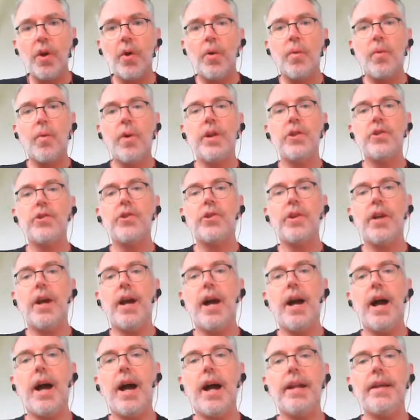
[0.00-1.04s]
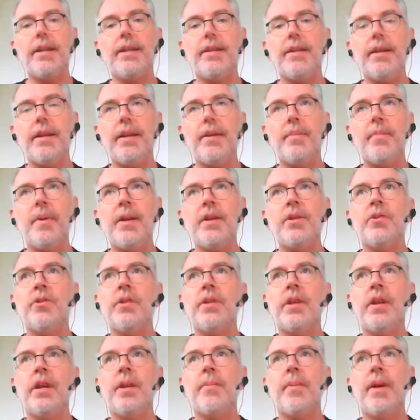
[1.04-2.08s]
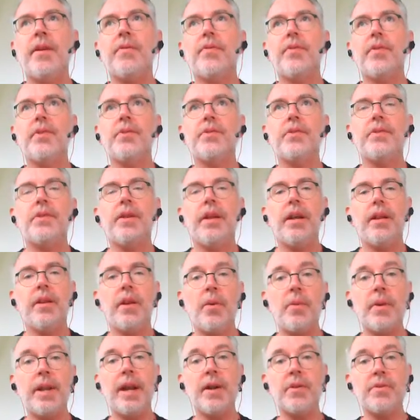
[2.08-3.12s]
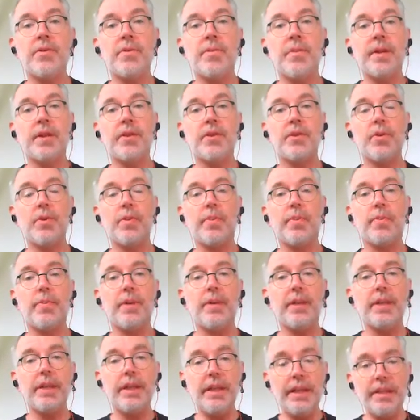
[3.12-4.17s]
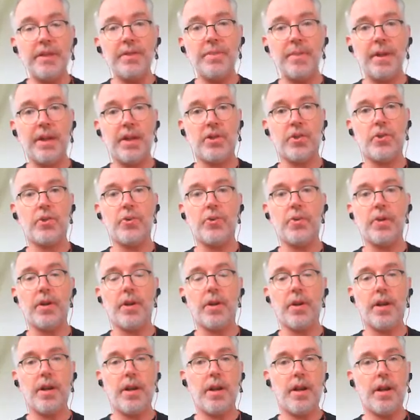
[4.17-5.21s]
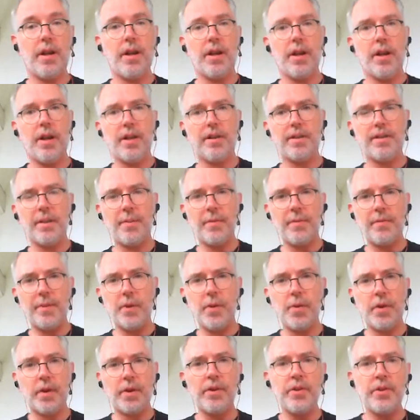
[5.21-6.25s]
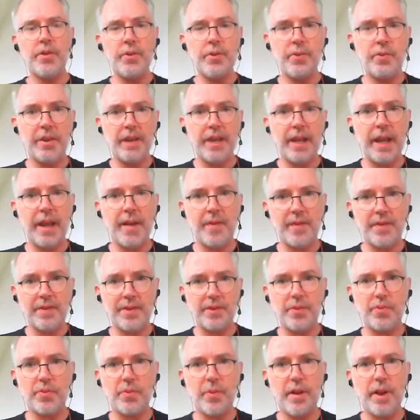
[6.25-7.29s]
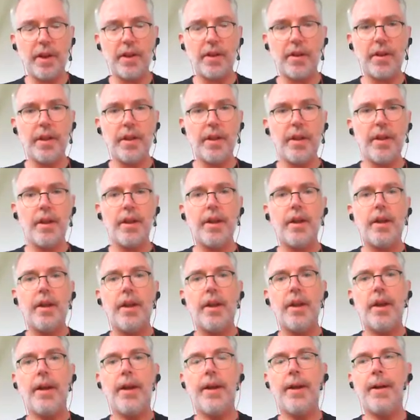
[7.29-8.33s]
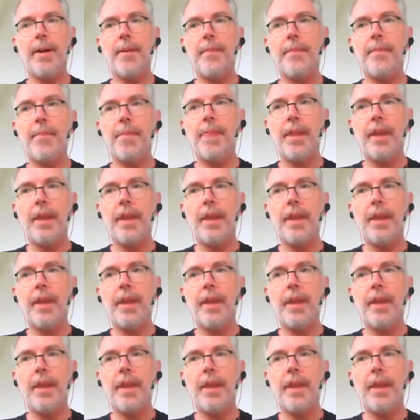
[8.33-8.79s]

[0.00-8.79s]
which I did mention in my first hello announcement. So please make sure. Uh, some of you are new to Canvas as well. Um,